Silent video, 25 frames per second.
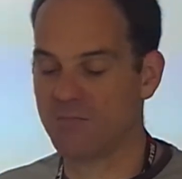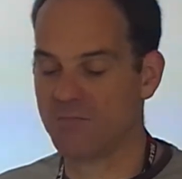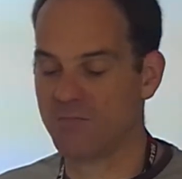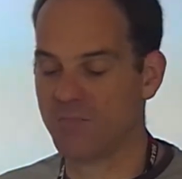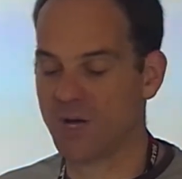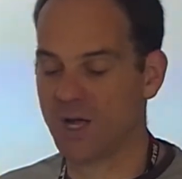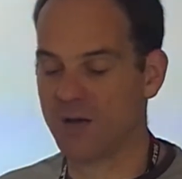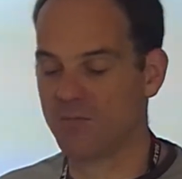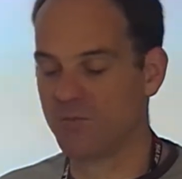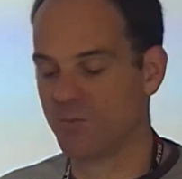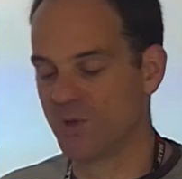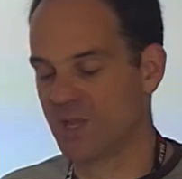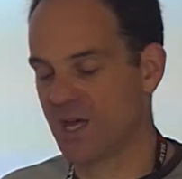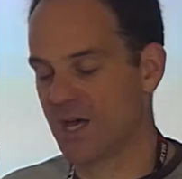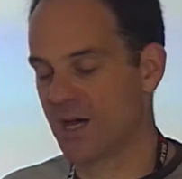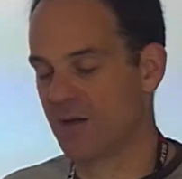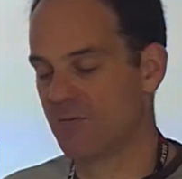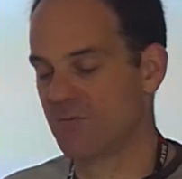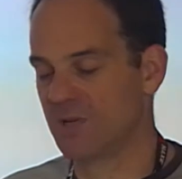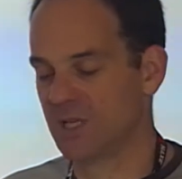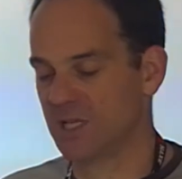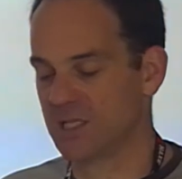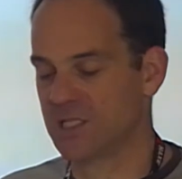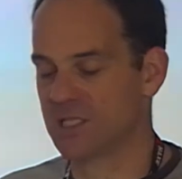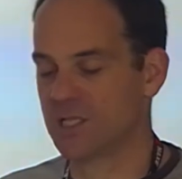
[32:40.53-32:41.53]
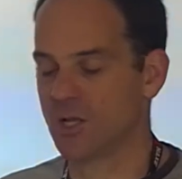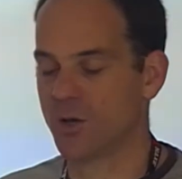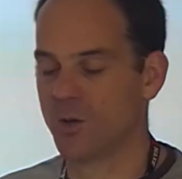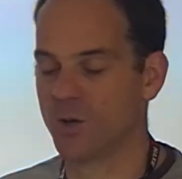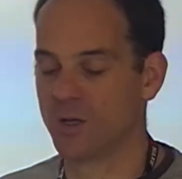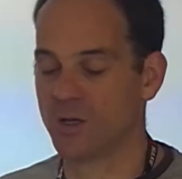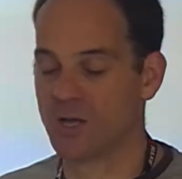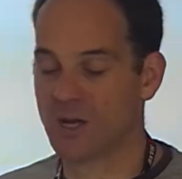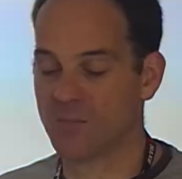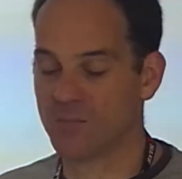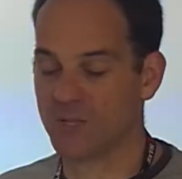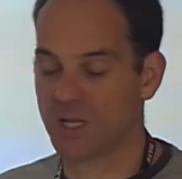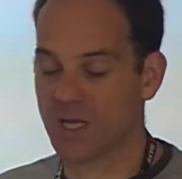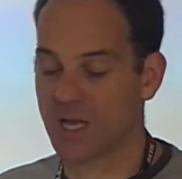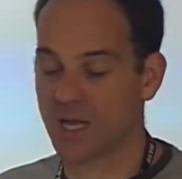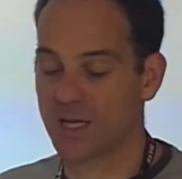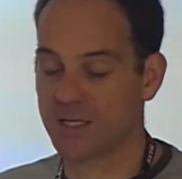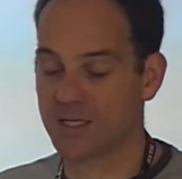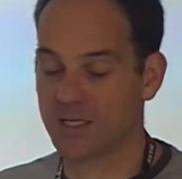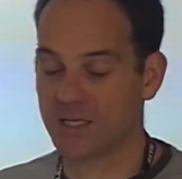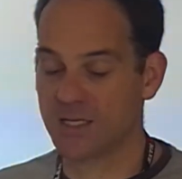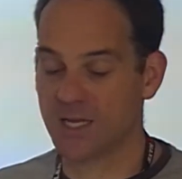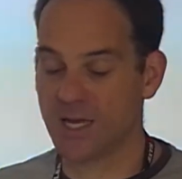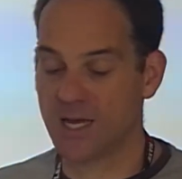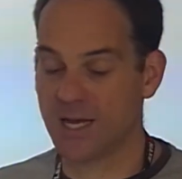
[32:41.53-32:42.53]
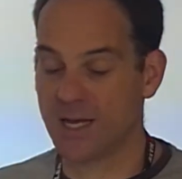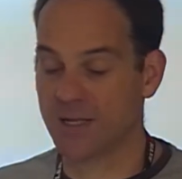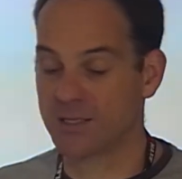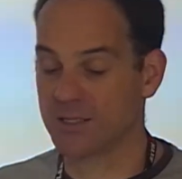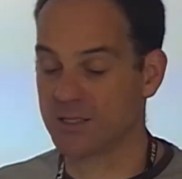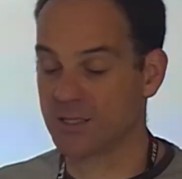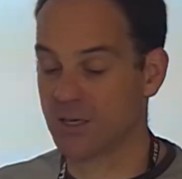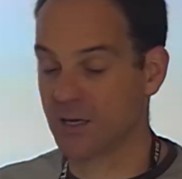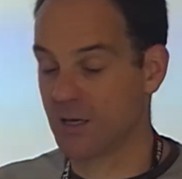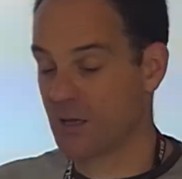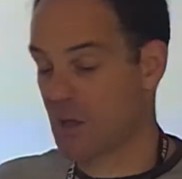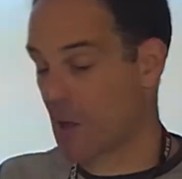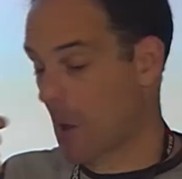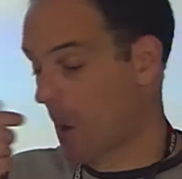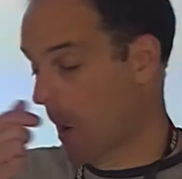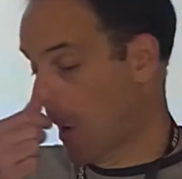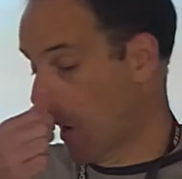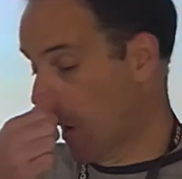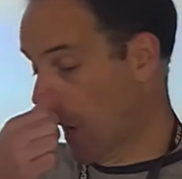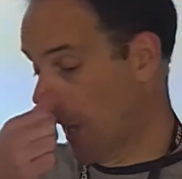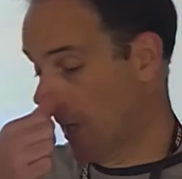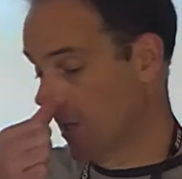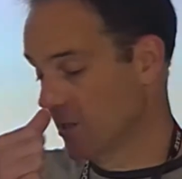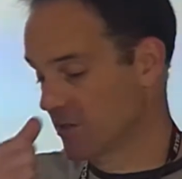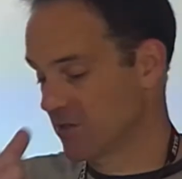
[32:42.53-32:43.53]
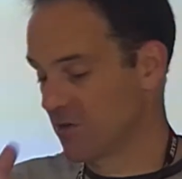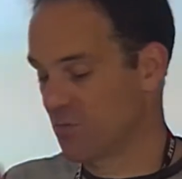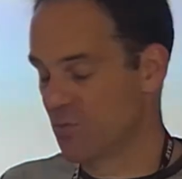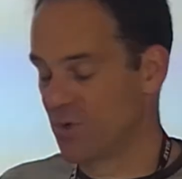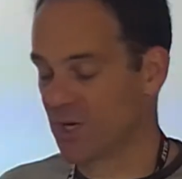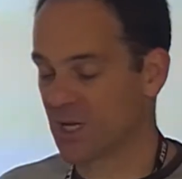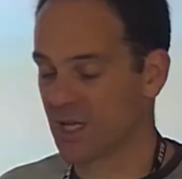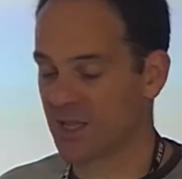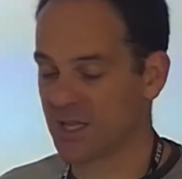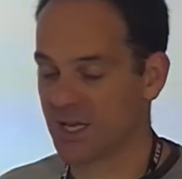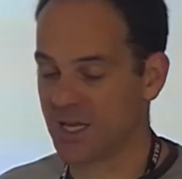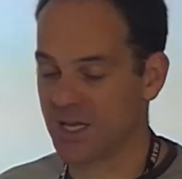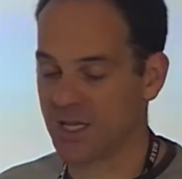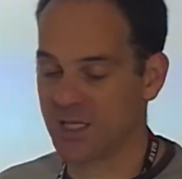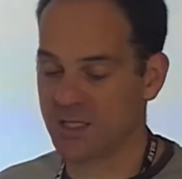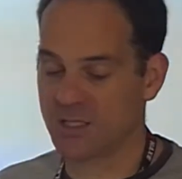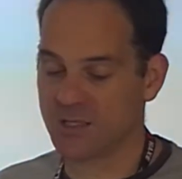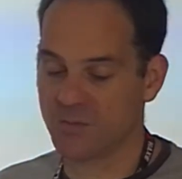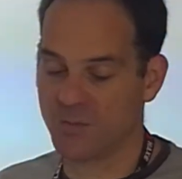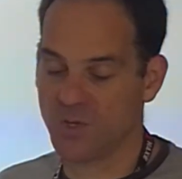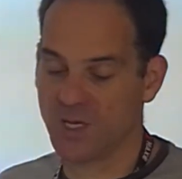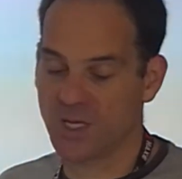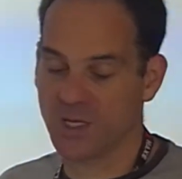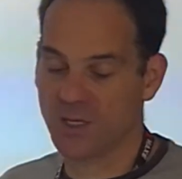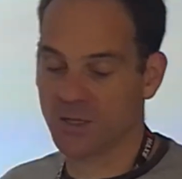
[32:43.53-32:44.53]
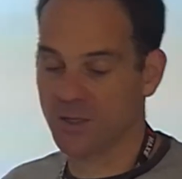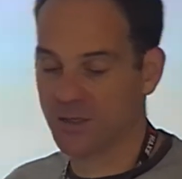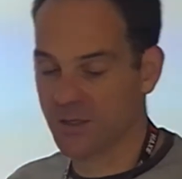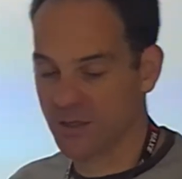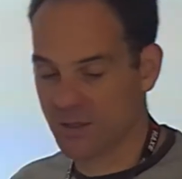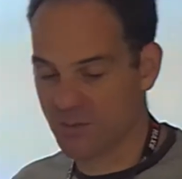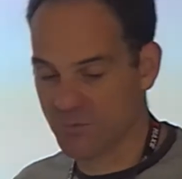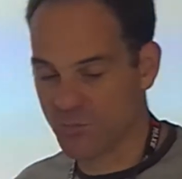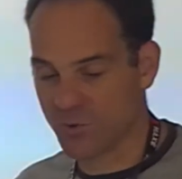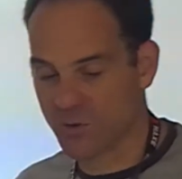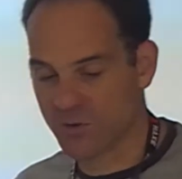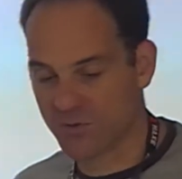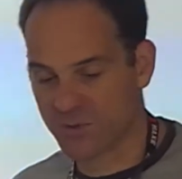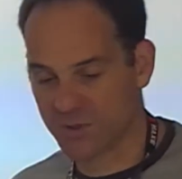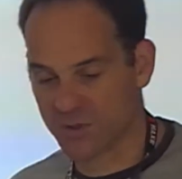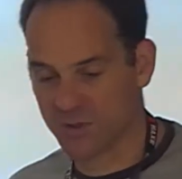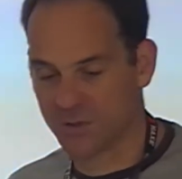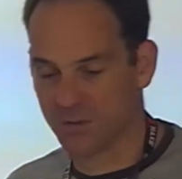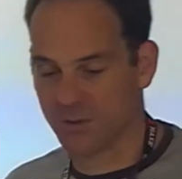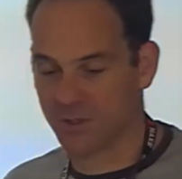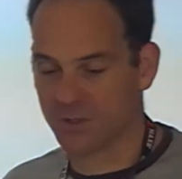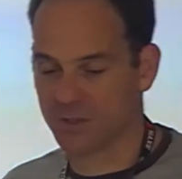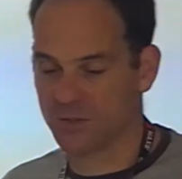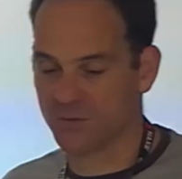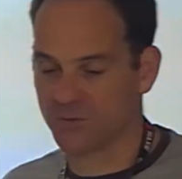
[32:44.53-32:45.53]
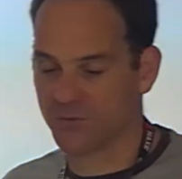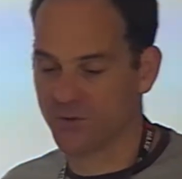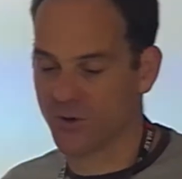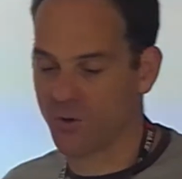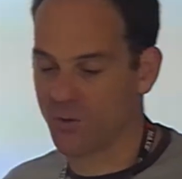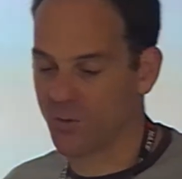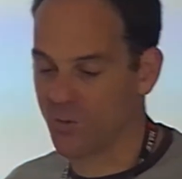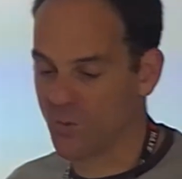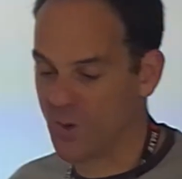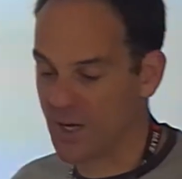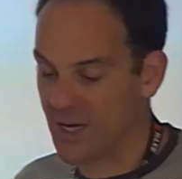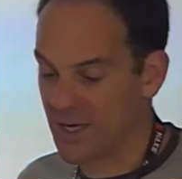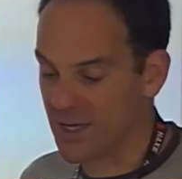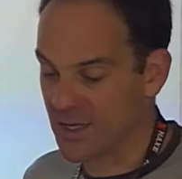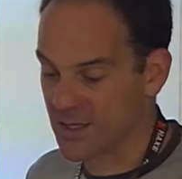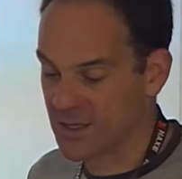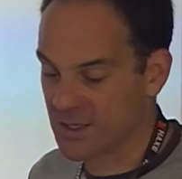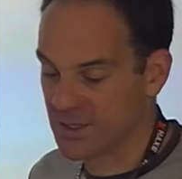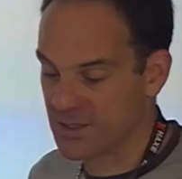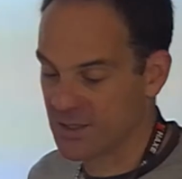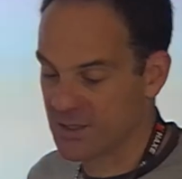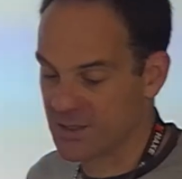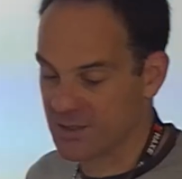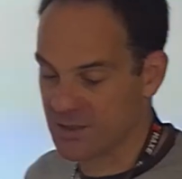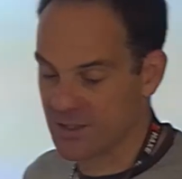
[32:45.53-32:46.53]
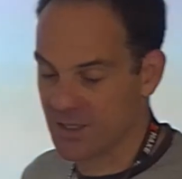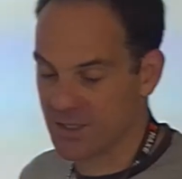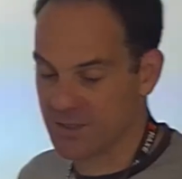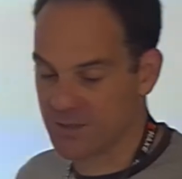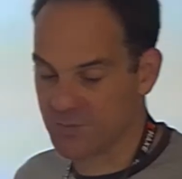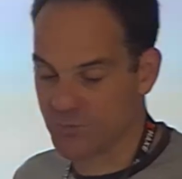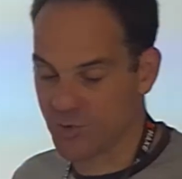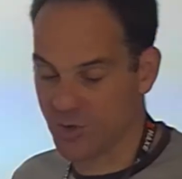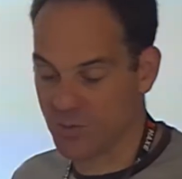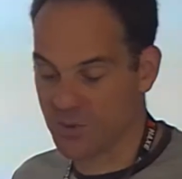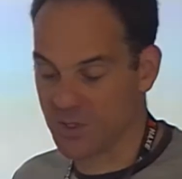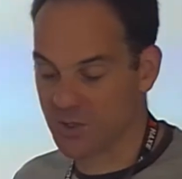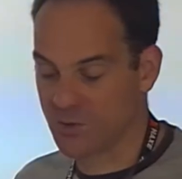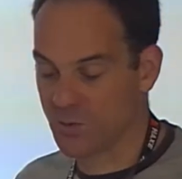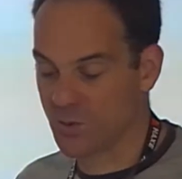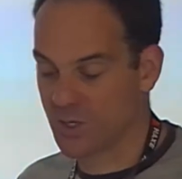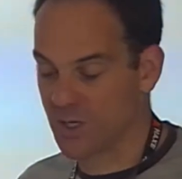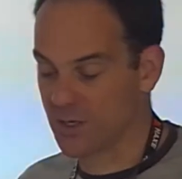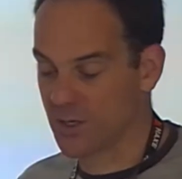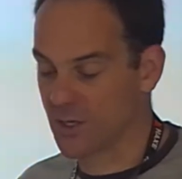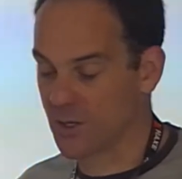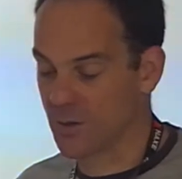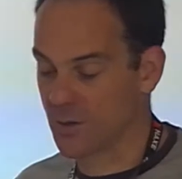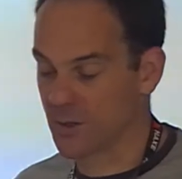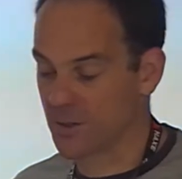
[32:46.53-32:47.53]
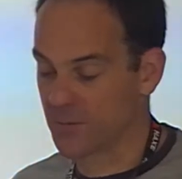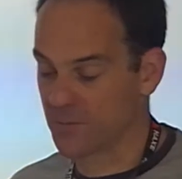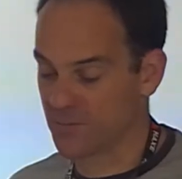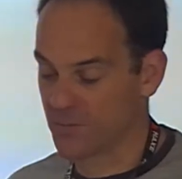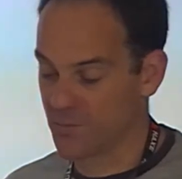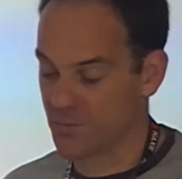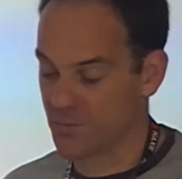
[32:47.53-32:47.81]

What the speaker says: but without really slowing your application down. So sort of bringing that into being more of a default way, I think is probably a good way of going.